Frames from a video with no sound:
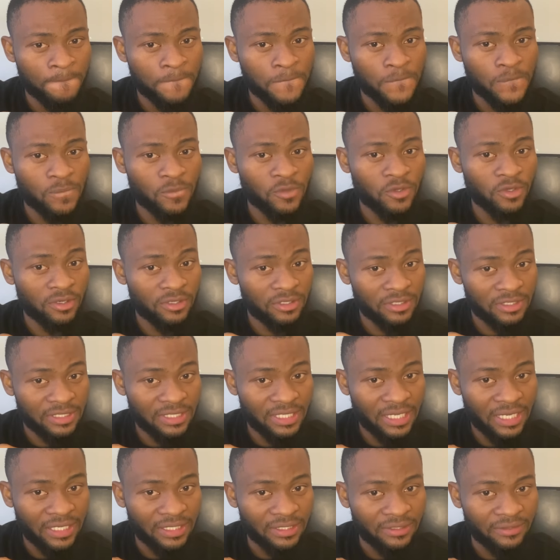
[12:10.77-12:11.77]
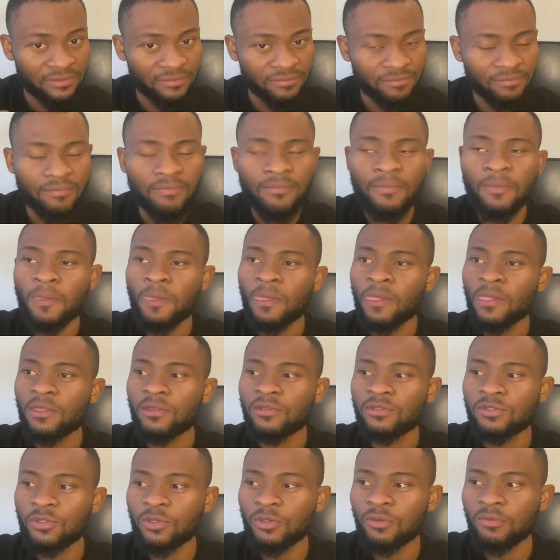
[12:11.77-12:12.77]
You understand?
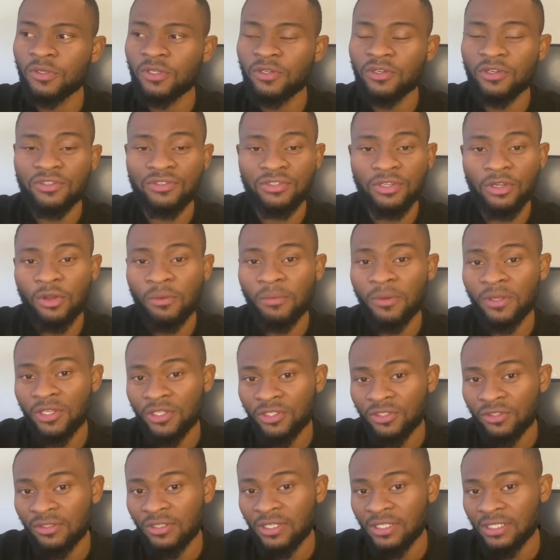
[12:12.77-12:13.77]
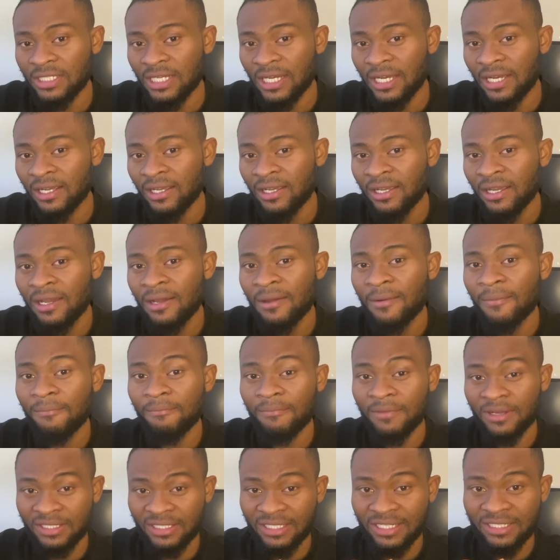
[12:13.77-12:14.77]
So because recommendation letter
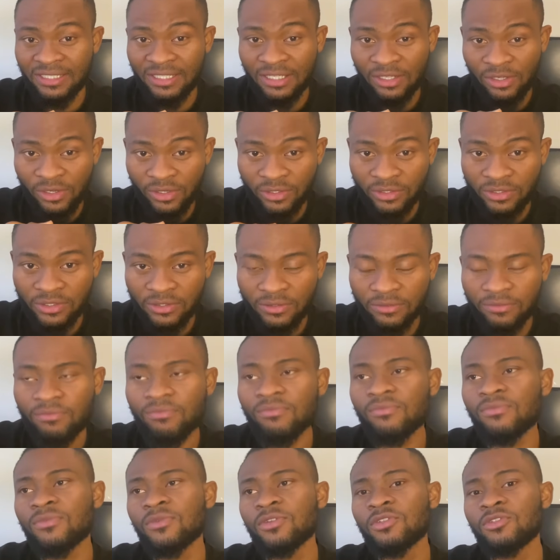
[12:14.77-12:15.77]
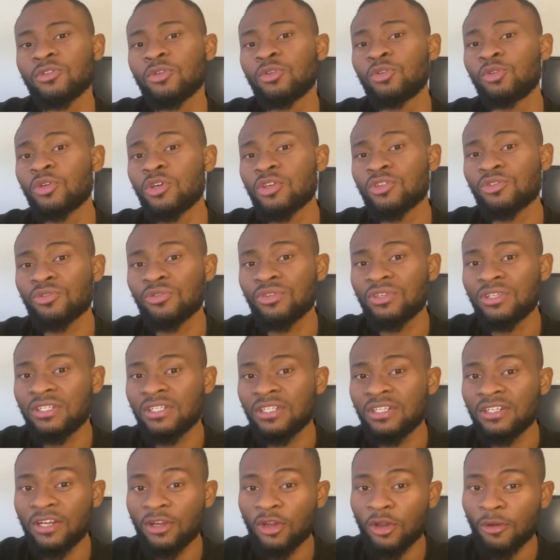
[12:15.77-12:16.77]
matters a lot. So you also need
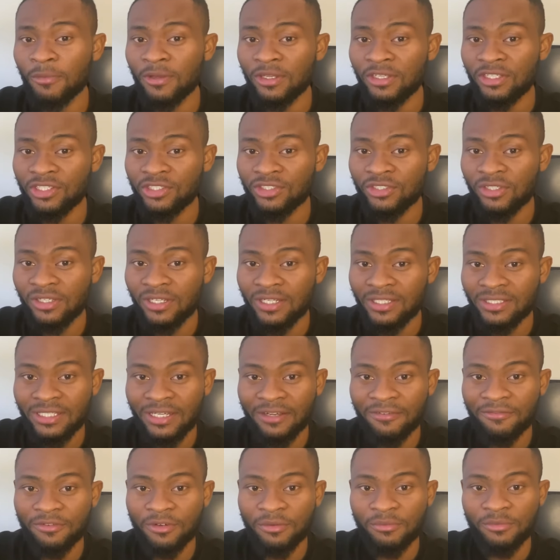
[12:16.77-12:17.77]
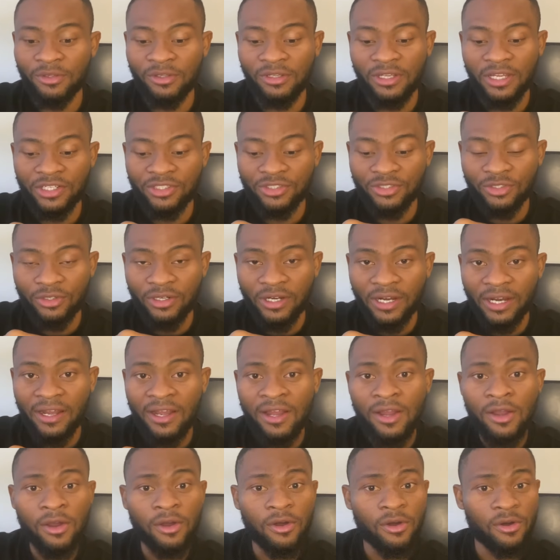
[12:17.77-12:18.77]
a recommendation letter from your lecturer
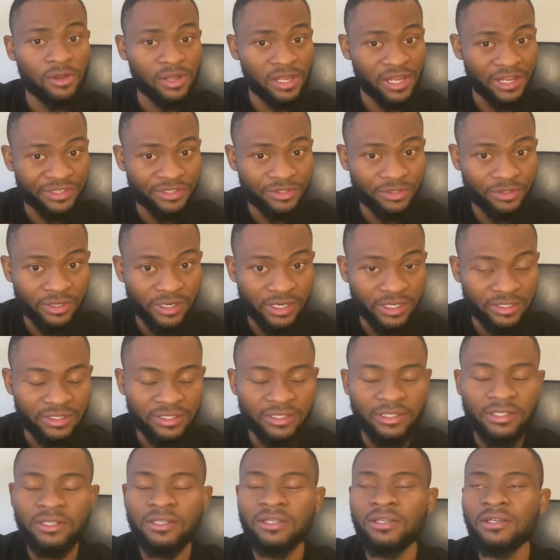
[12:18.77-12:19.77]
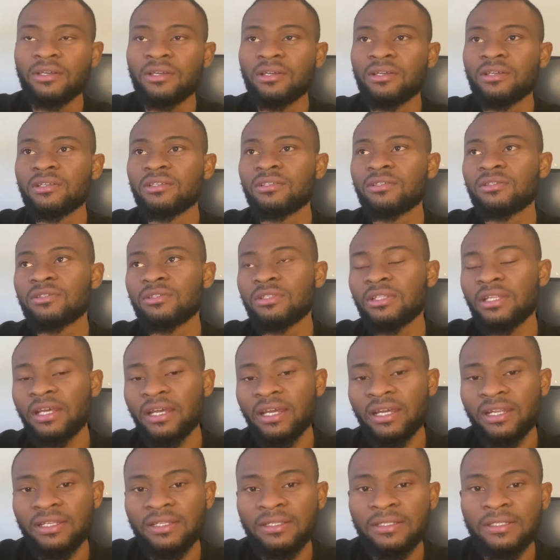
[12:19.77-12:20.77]
or lecturers.
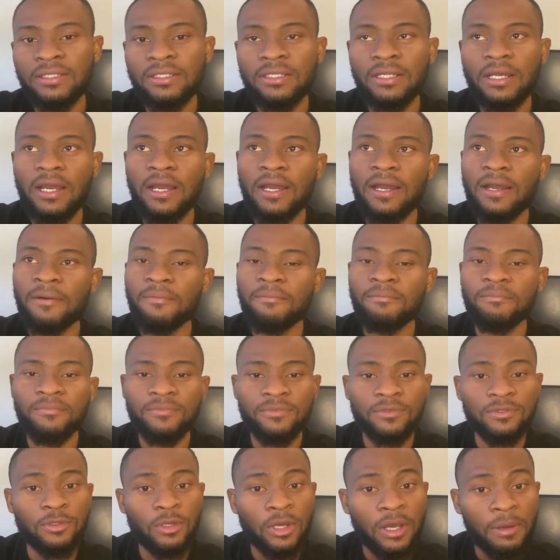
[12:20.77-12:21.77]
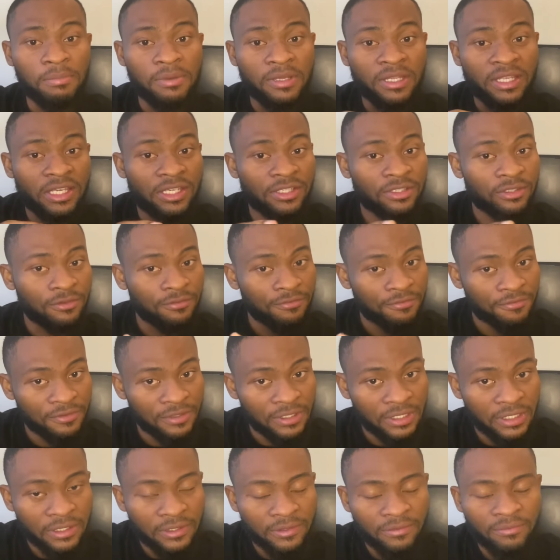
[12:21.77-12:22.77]
Then your application
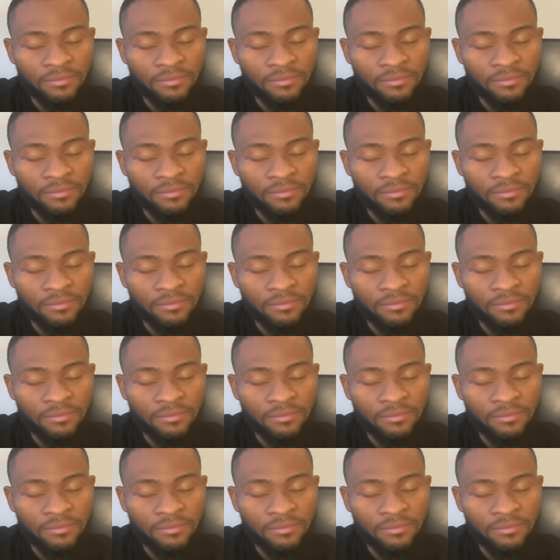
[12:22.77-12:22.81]
fee.